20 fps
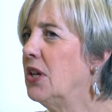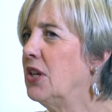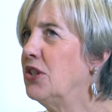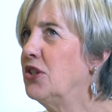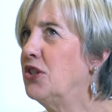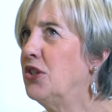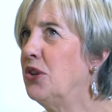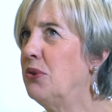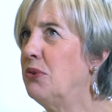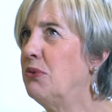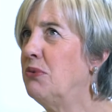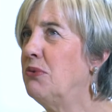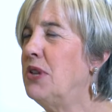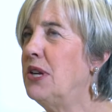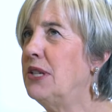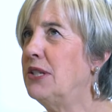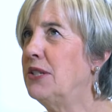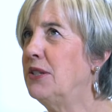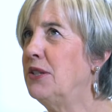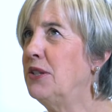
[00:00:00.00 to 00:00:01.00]
So
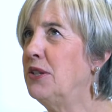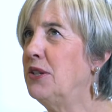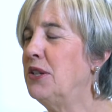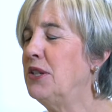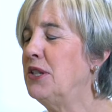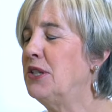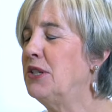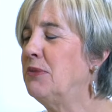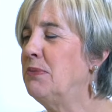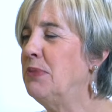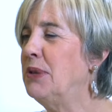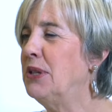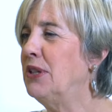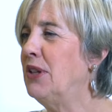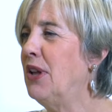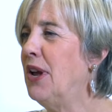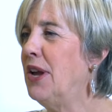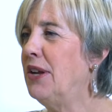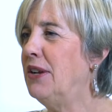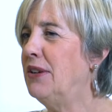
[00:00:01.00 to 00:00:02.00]
it's a bit
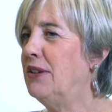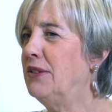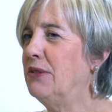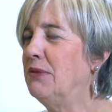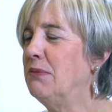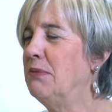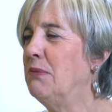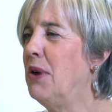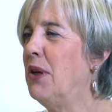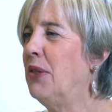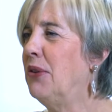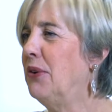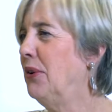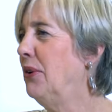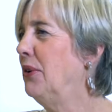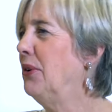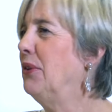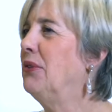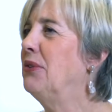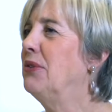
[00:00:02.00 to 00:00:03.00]
like Mother
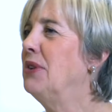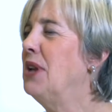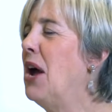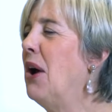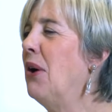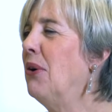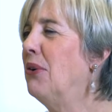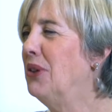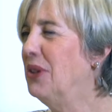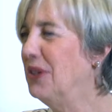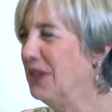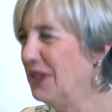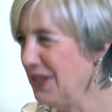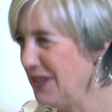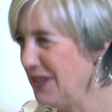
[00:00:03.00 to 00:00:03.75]
Earth now